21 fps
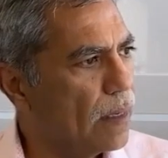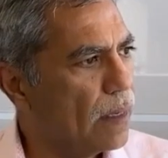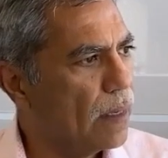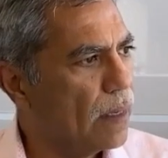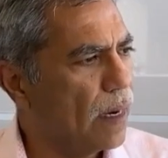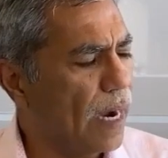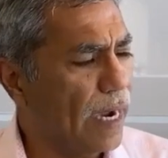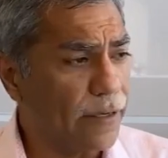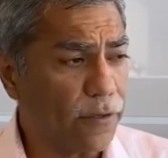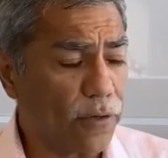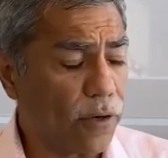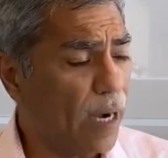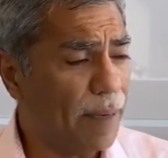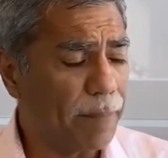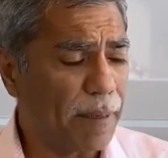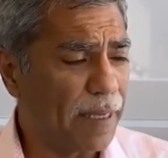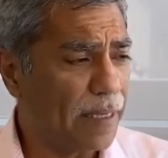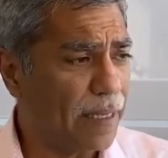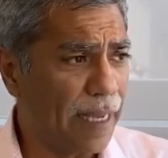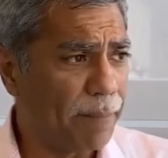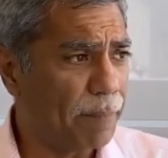By the
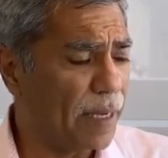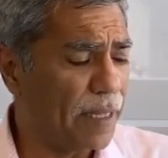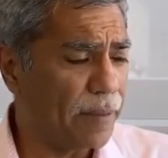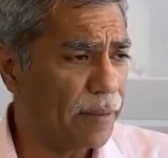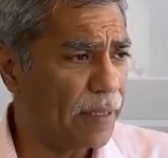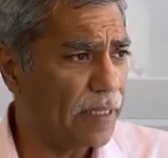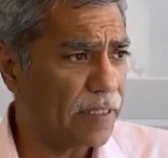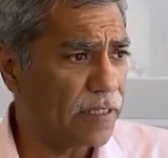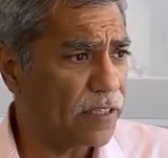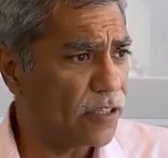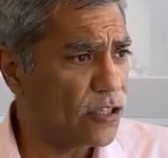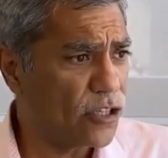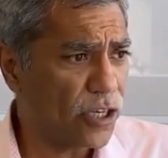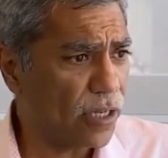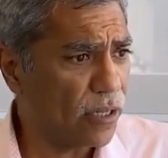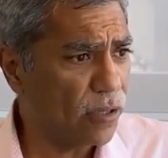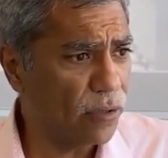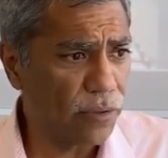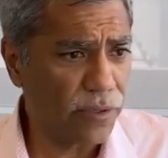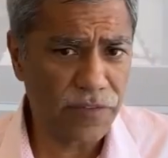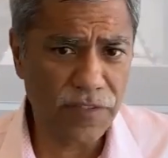way, there's a
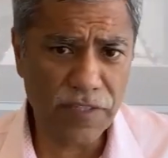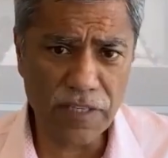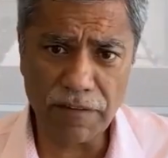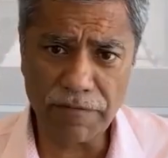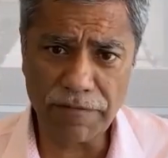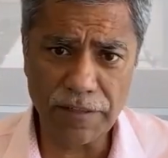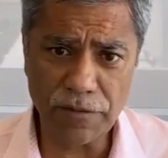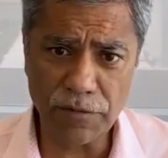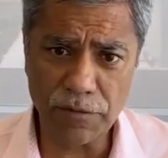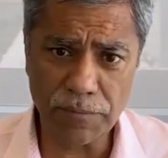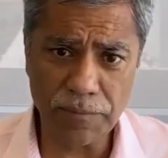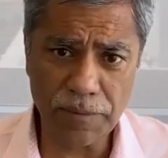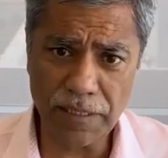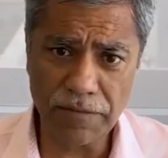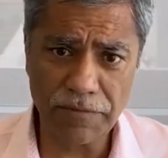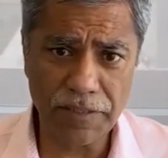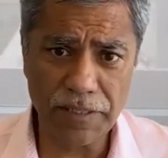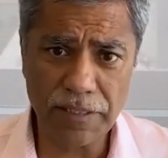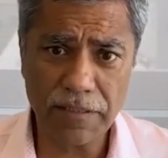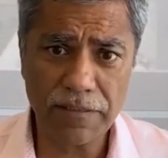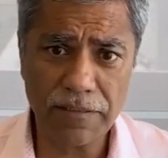shitload of stuff I don't believe
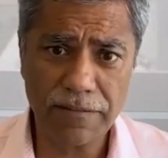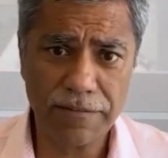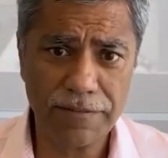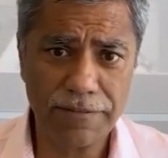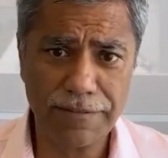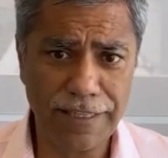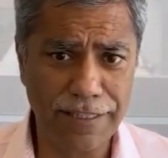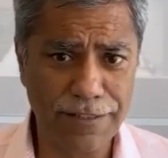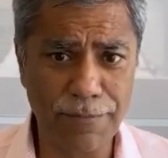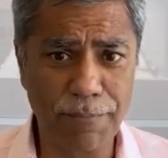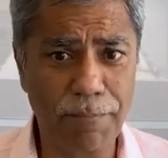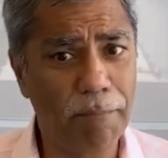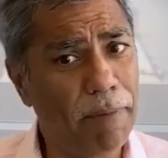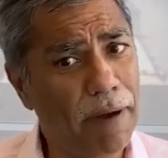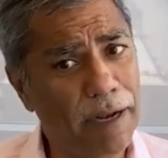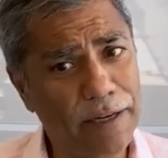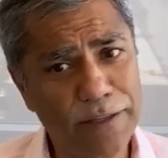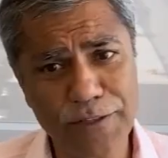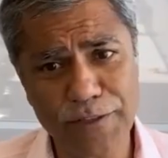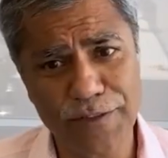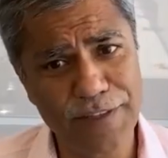in. There's a
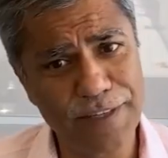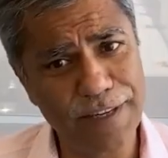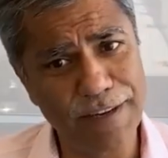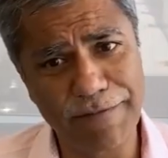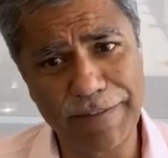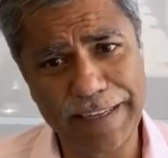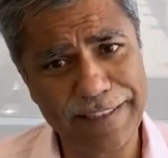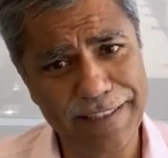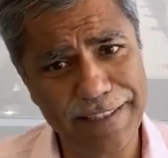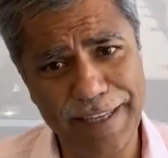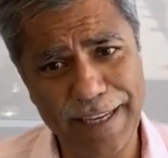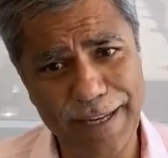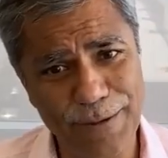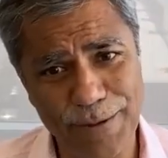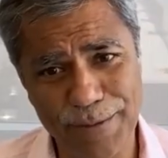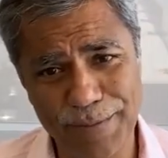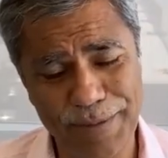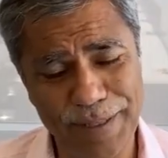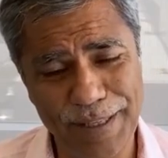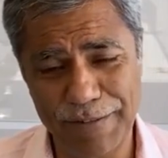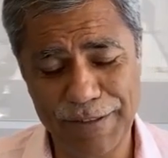bunch of stuff I see I don't
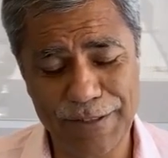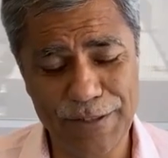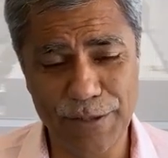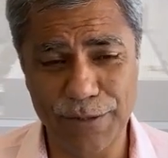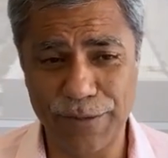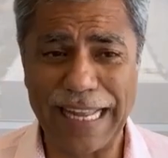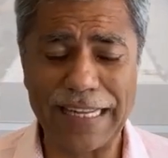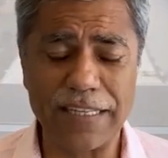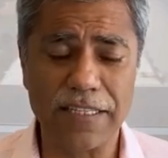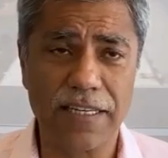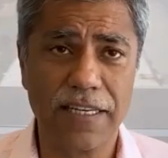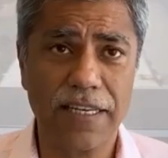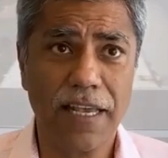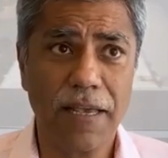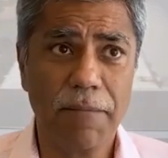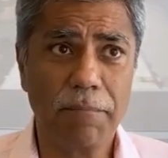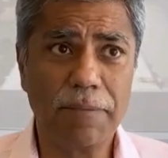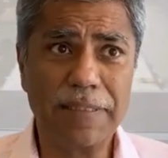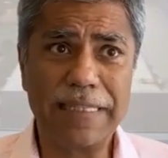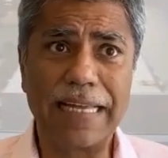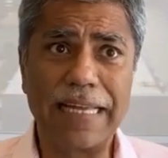believe in.
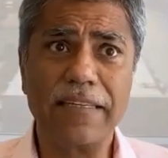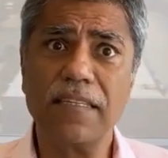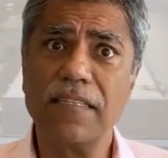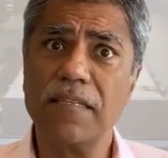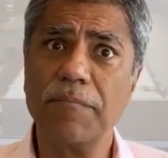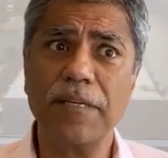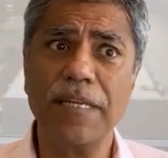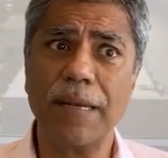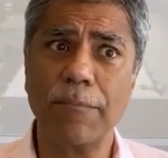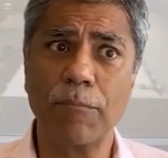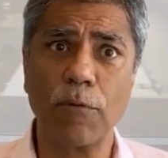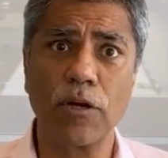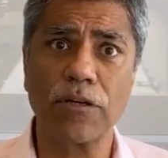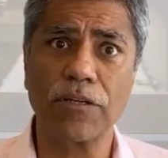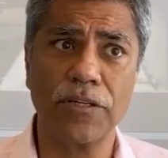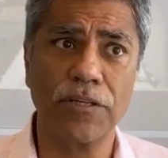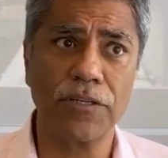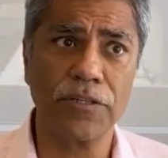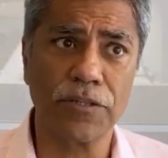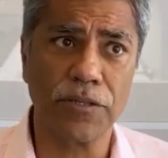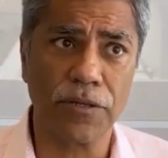But that doesn't mean I'm not
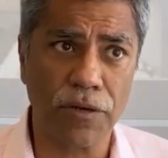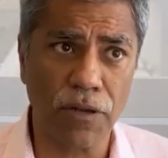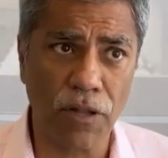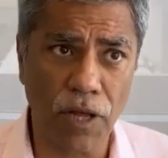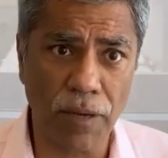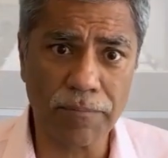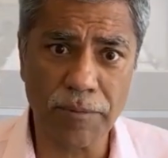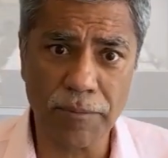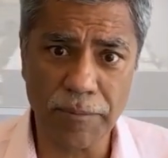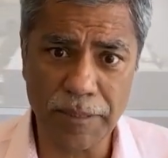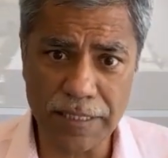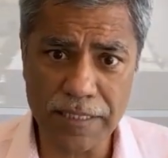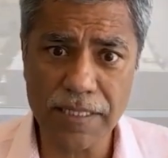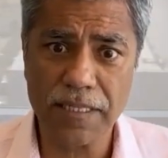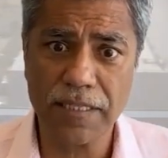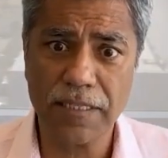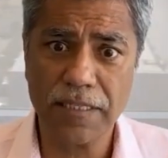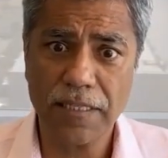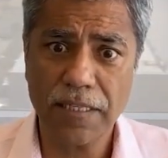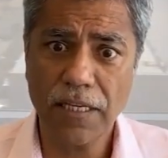an eternal optimist.